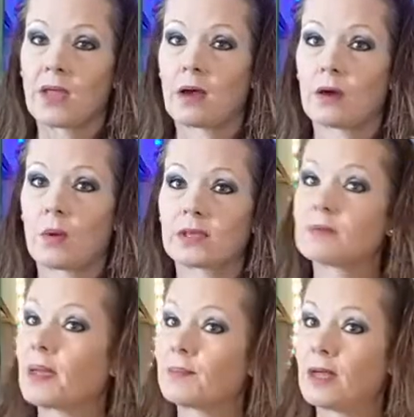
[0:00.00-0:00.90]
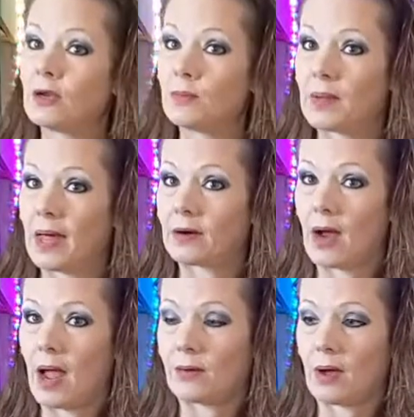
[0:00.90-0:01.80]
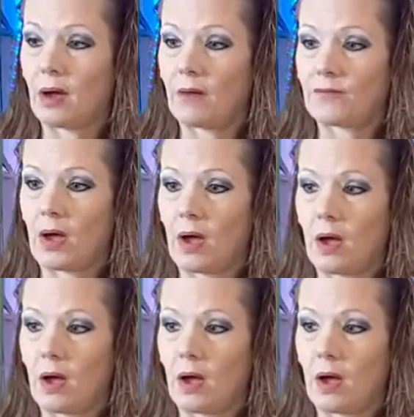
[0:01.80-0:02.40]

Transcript: They are going to make me a new bladder out of